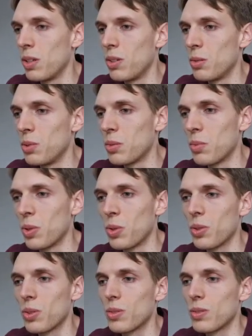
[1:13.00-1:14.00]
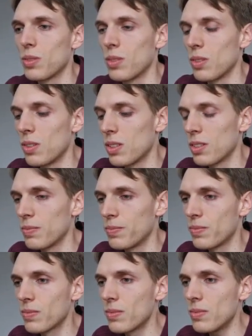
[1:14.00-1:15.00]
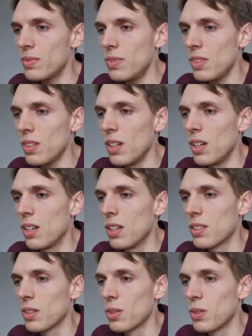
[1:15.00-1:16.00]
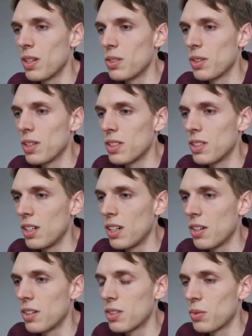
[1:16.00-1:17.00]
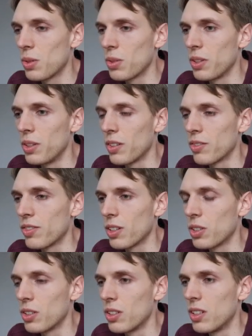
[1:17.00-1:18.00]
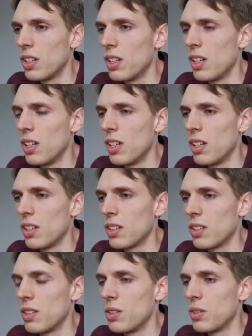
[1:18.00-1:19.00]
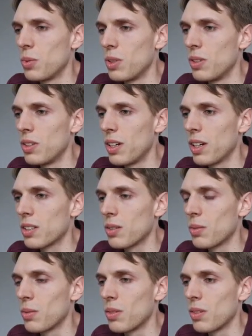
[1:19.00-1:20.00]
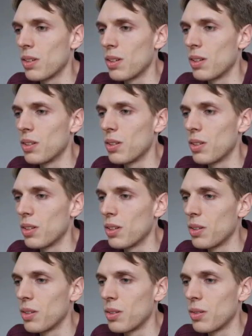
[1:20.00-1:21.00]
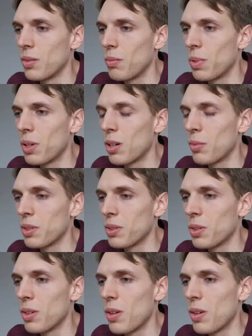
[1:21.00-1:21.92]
you a bit more on this. So as you can see, I just wrote here a function that will take an parameter.